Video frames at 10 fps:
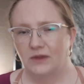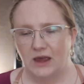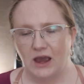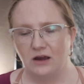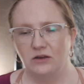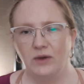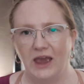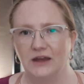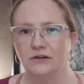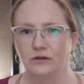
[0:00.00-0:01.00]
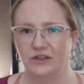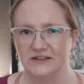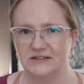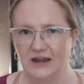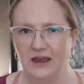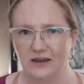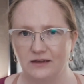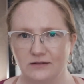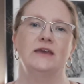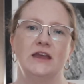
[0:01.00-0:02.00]
How do you handle this day?
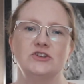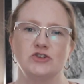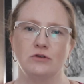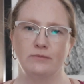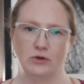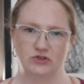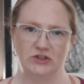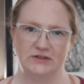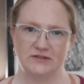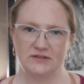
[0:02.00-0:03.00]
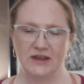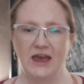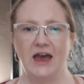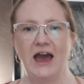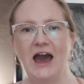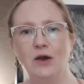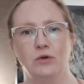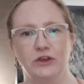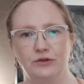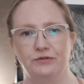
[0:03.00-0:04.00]
Gauge your emotions. How
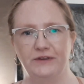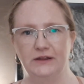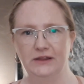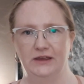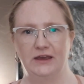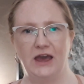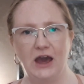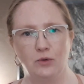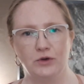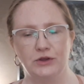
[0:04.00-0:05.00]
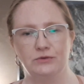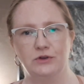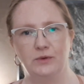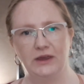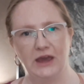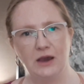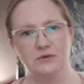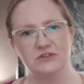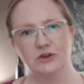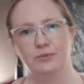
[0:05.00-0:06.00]
are you feeling? How are you doing? How
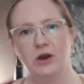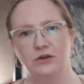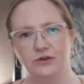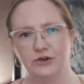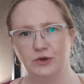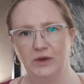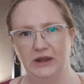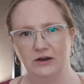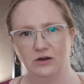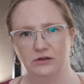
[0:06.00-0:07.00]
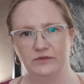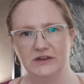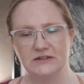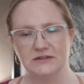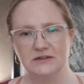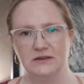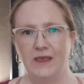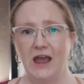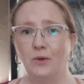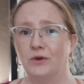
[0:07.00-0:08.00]
is your partner doing in all of this?
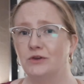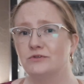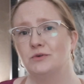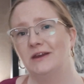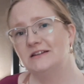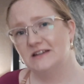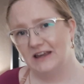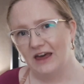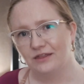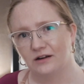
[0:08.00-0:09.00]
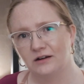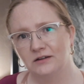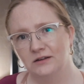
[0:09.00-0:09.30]
How are you doing together?